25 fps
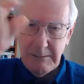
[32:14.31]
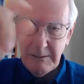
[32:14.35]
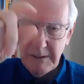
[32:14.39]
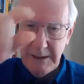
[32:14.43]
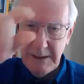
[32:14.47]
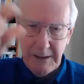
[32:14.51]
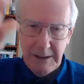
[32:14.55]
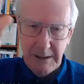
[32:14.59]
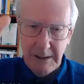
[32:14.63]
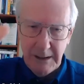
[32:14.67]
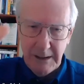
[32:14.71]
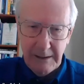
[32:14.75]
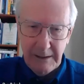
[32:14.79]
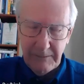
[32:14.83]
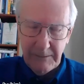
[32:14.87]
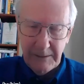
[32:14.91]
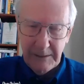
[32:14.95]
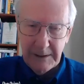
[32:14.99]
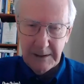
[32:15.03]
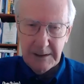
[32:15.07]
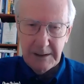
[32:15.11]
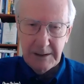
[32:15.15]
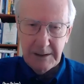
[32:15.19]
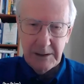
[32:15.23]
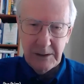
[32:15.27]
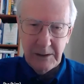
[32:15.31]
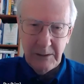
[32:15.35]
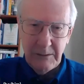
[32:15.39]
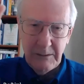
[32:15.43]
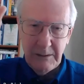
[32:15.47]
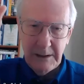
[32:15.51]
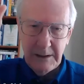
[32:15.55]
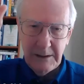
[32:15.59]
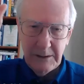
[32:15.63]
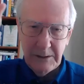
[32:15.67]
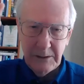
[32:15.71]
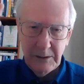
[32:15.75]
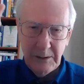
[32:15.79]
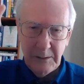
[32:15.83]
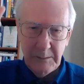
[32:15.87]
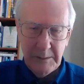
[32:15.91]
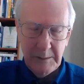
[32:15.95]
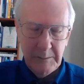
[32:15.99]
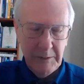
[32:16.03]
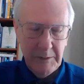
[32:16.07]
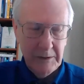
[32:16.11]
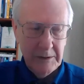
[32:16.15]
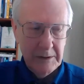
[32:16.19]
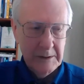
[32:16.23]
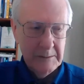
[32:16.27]
the offerings and so on, and told me
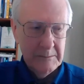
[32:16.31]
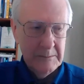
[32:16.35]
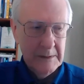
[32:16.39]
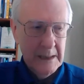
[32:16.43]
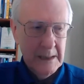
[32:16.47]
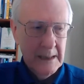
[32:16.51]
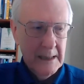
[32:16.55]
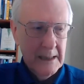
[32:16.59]
about them.